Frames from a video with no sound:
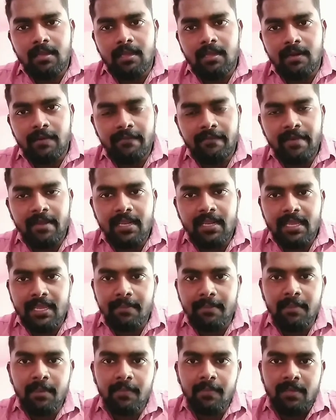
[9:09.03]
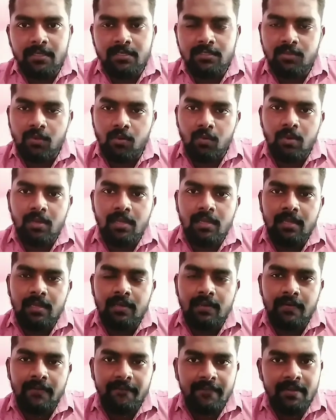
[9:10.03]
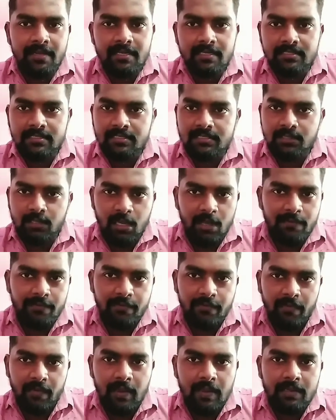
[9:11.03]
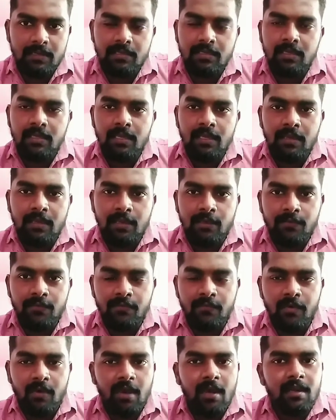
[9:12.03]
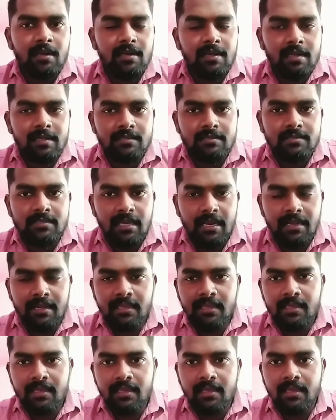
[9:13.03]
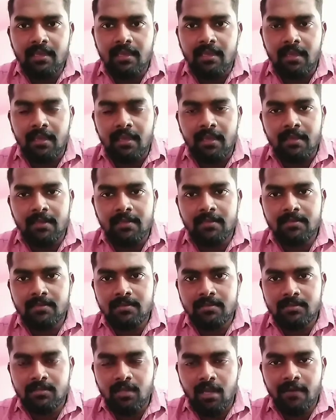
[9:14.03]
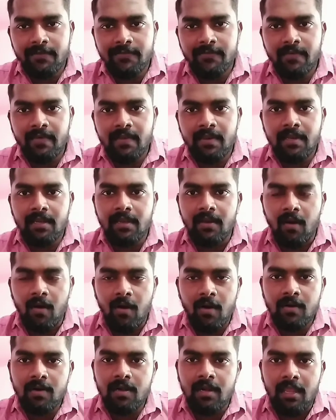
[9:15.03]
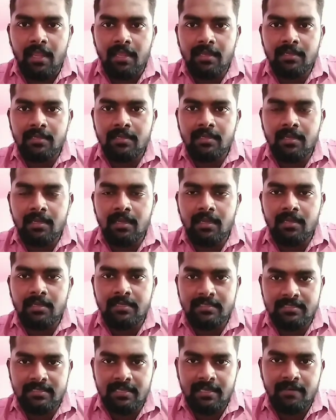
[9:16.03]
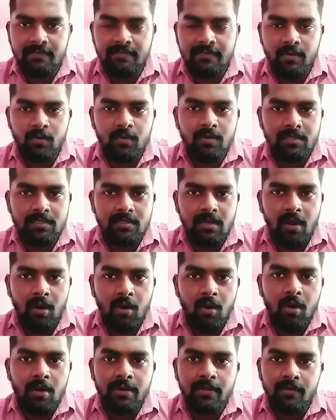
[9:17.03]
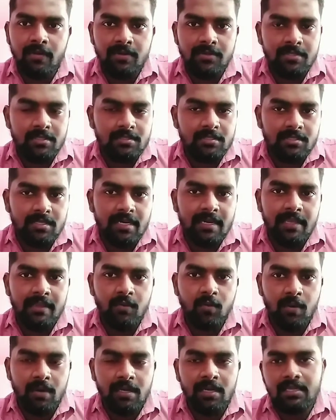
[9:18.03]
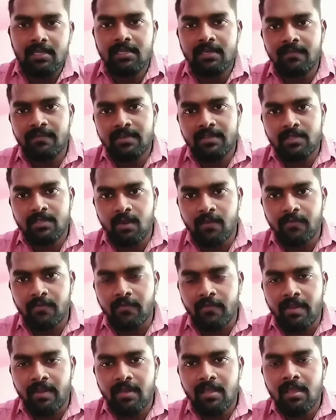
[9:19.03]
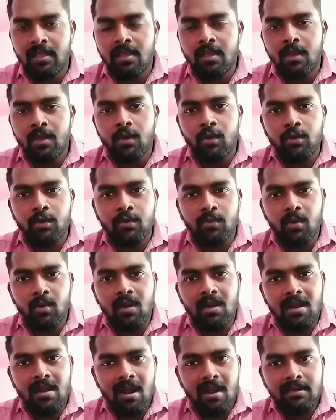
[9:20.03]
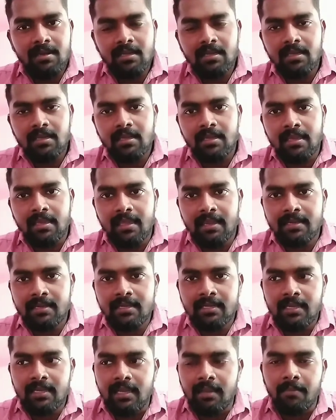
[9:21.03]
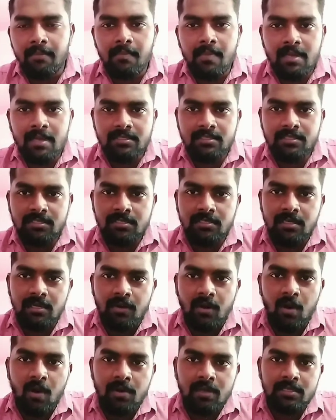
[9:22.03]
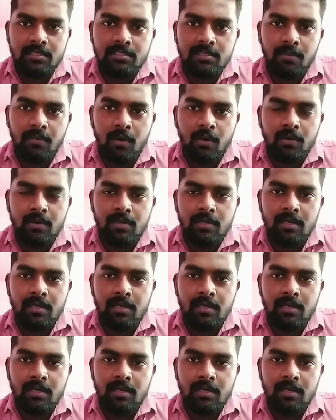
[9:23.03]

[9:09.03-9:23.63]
Revit MEP. So Revit is a software. If you are studying software in online itself, alone you are studying only Revit software, you will not get much knowledge about